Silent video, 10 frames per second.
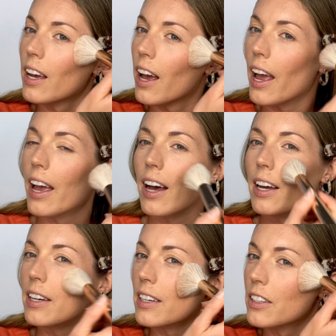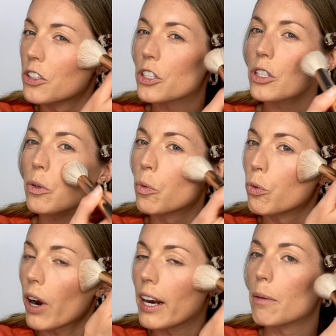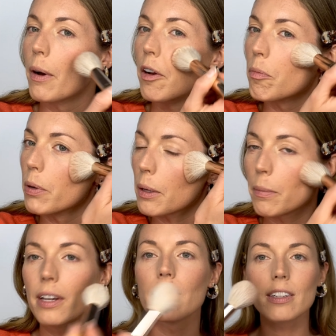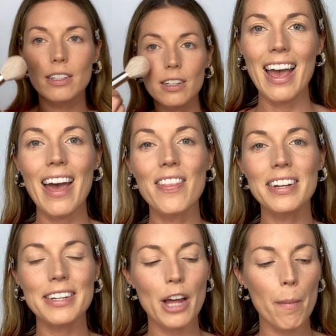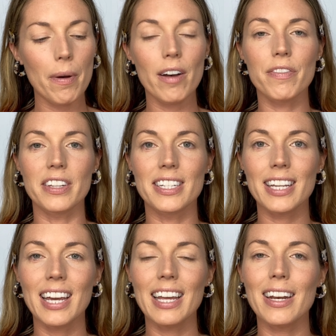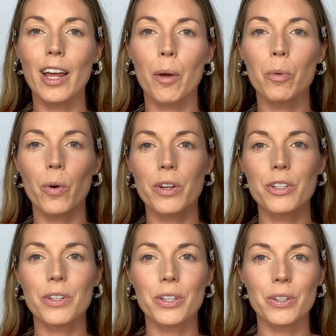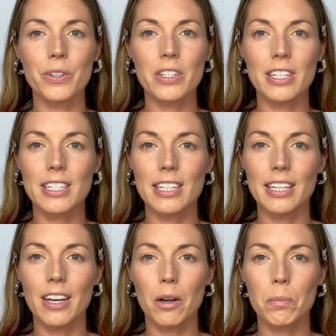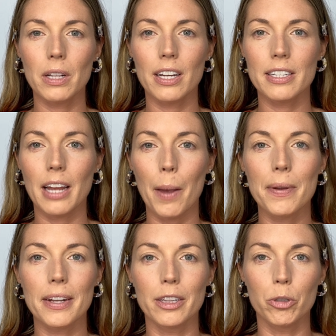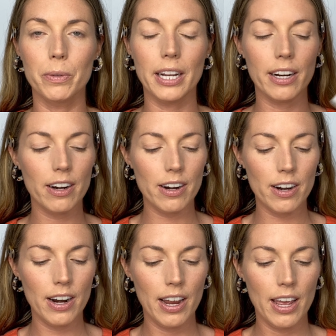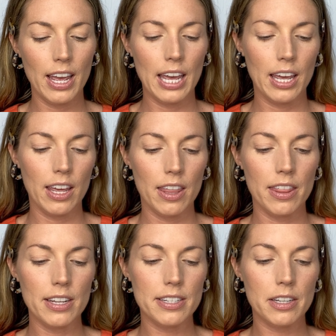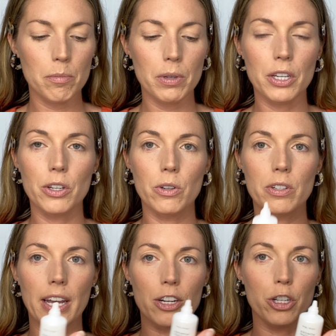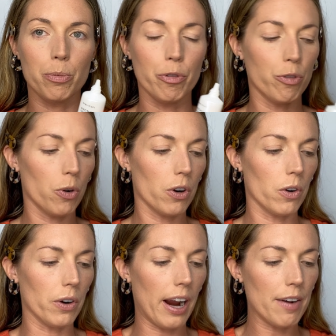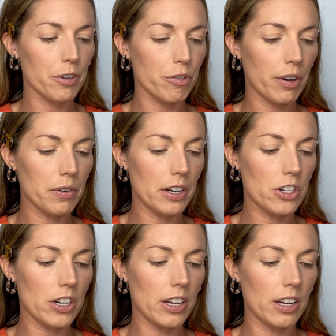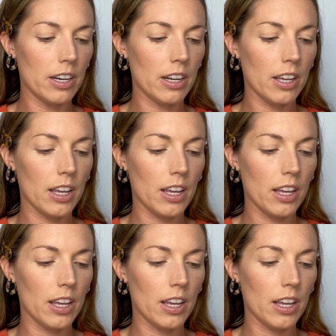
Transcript: and they're just the right amount of pigment. And then to top off the skin, I'm going to use this Youngblood Diamond Illuminator. This can be used actually before or after foundation.